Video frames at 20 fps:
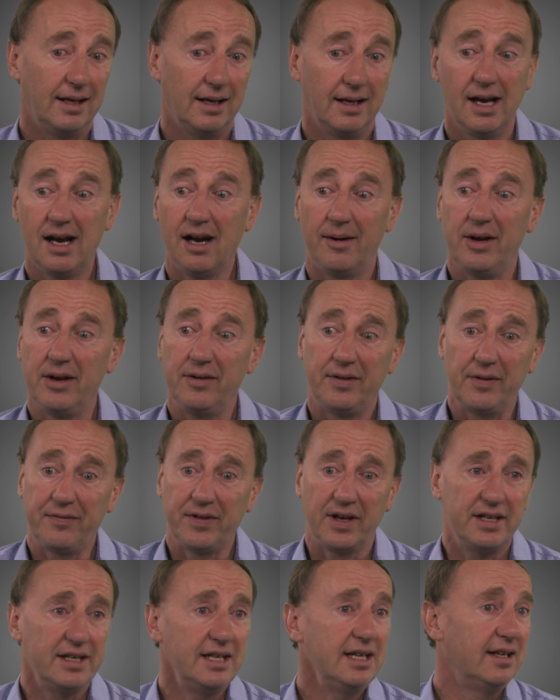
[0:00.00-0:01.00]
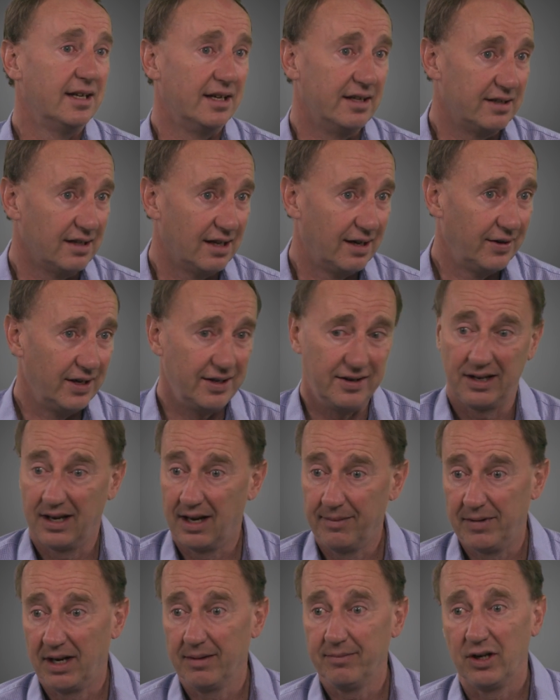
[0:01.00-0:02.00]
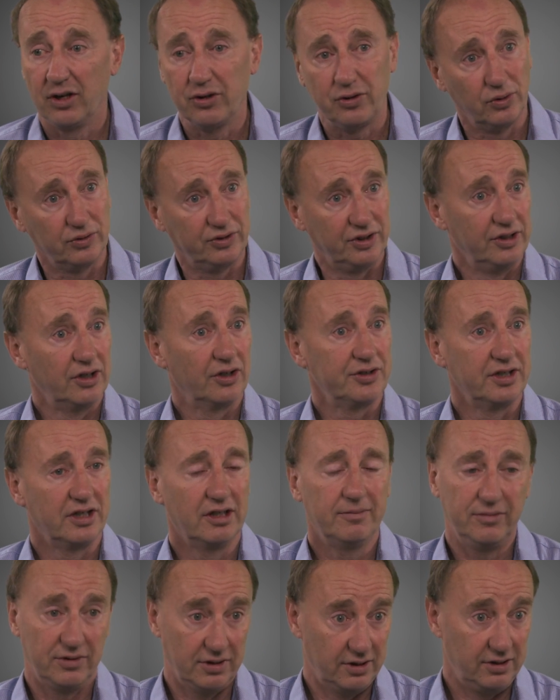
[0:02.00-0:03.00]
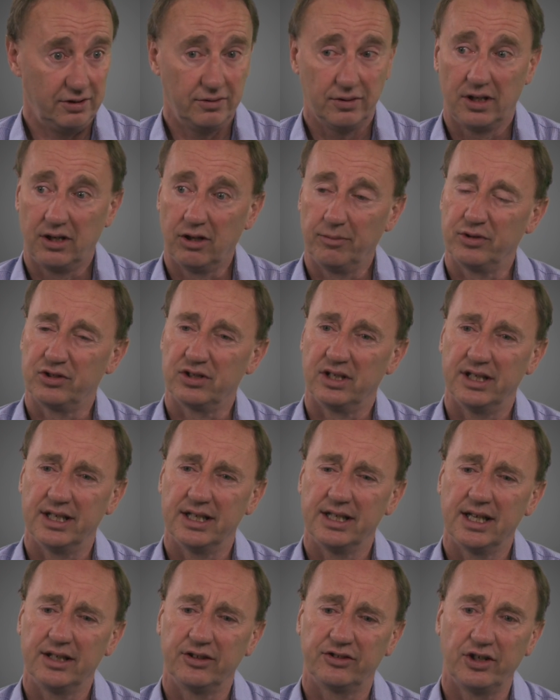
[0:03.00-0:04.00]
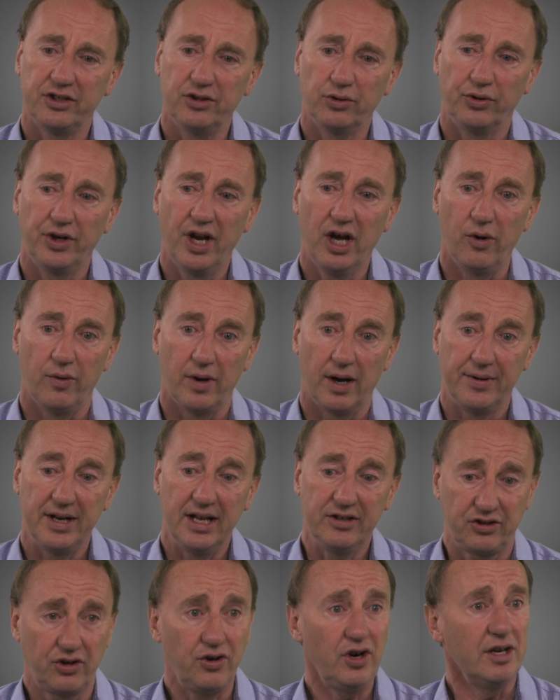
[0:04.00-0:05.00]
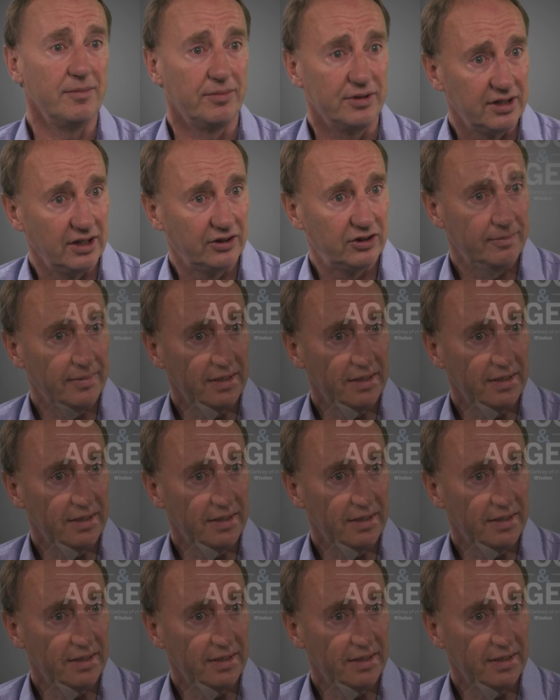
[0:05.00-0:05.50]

Yeah, I mean, if they need it. I mean, I'm local to Nottingham, you are obviously, and so you'll know. I mean, it's gripped, it's